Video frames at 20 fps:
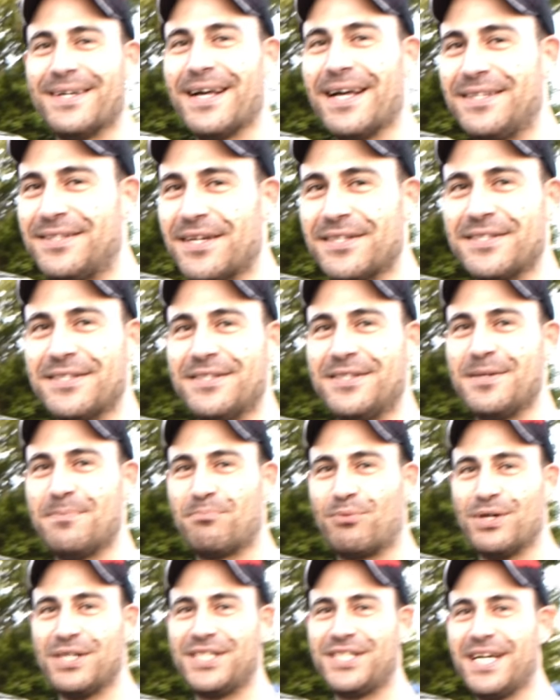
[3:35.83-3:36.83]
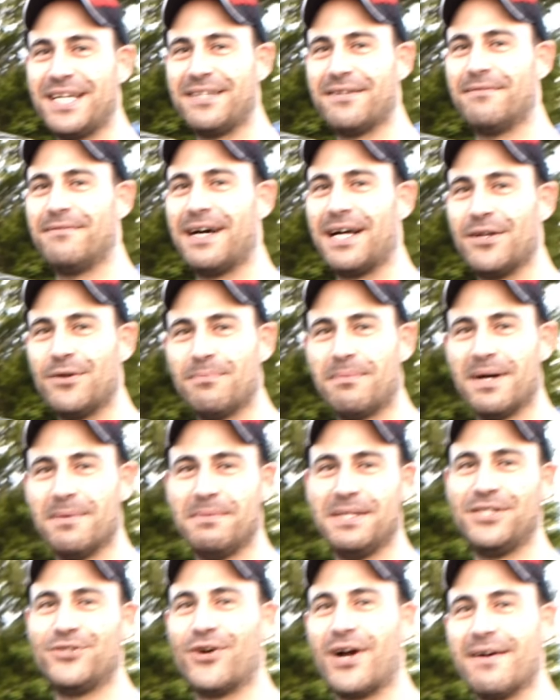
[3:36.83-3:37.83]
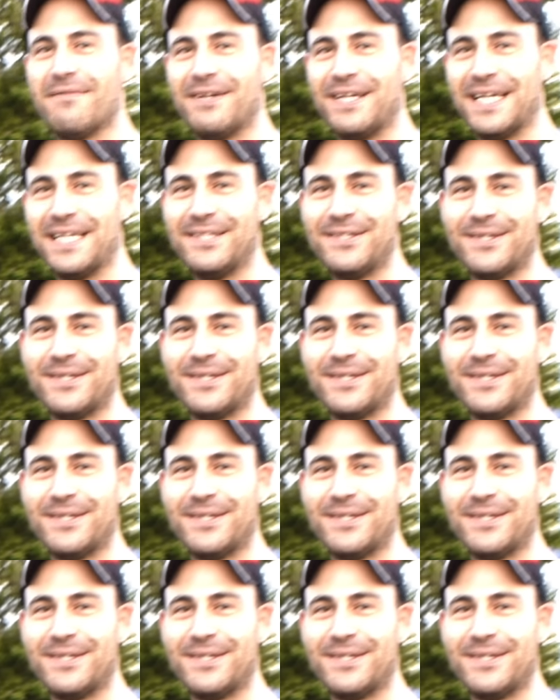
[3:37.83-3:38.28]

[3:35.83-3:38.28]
Yeah, it doesn't depreciate the value by me driving it.